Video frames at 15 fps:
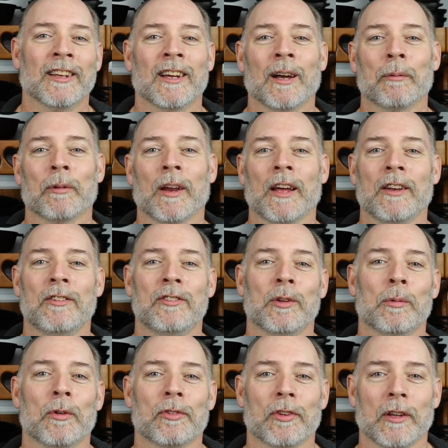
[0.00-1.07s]
I'm glad that you
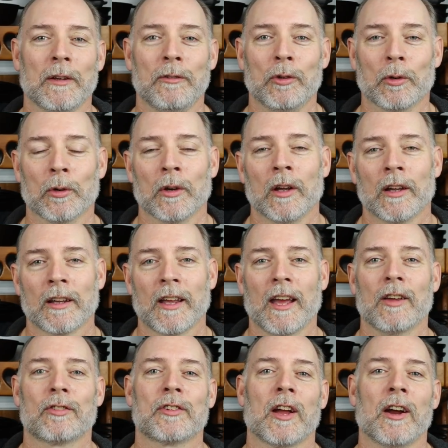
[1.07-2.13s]
received your
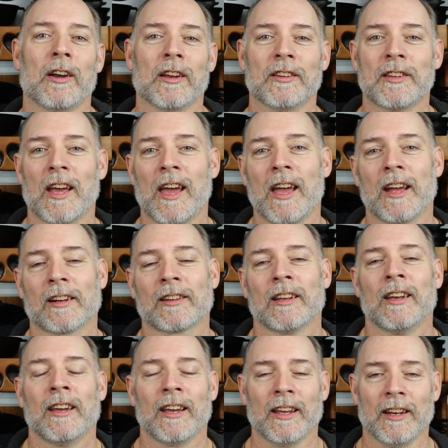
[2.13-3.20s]
cast iron intact
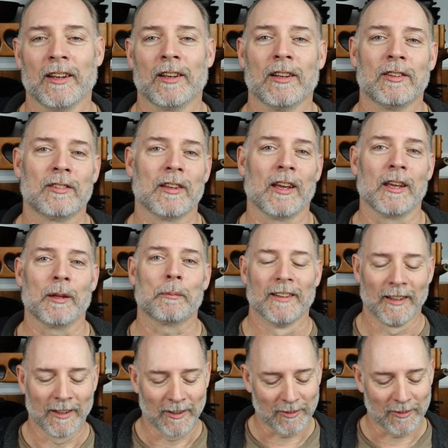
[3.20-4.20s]
and in good shape.